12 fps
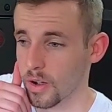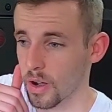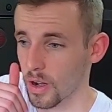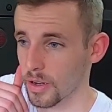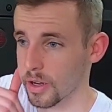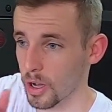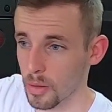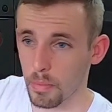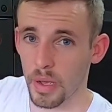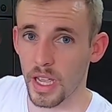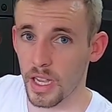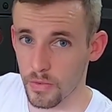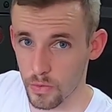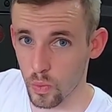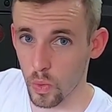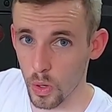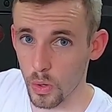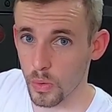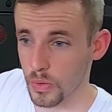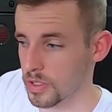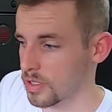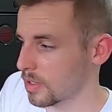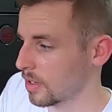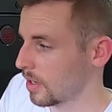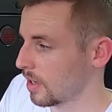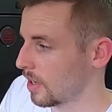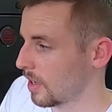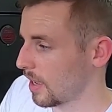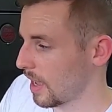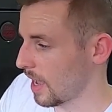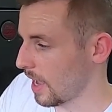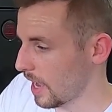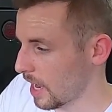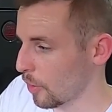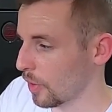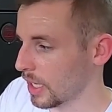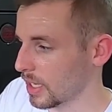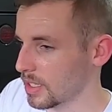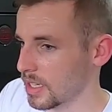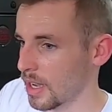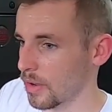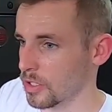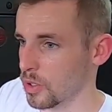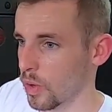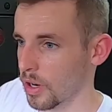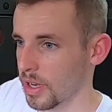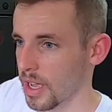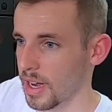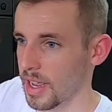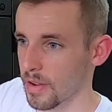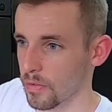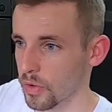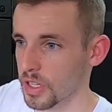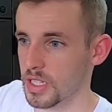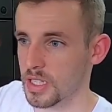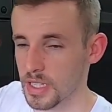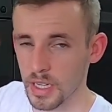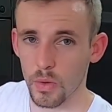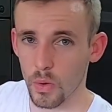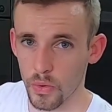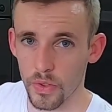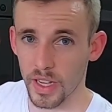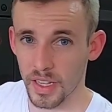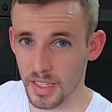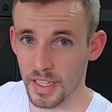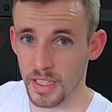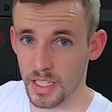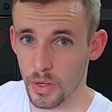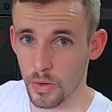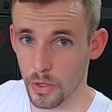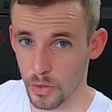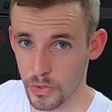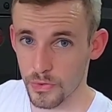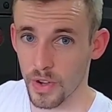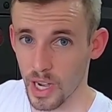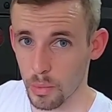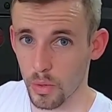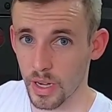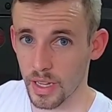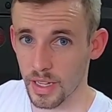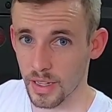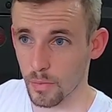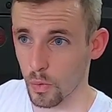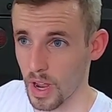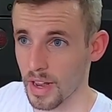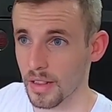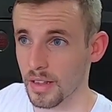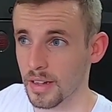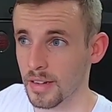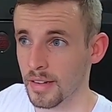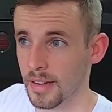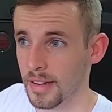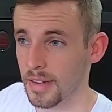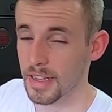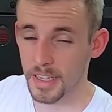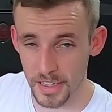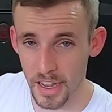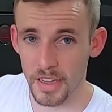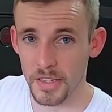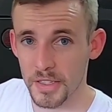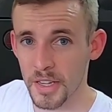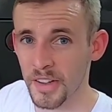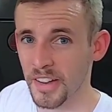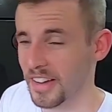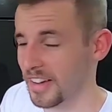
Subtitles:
on unpaved roads, airing it down to where not every single thing in the interior is vibrating and rattling is nice.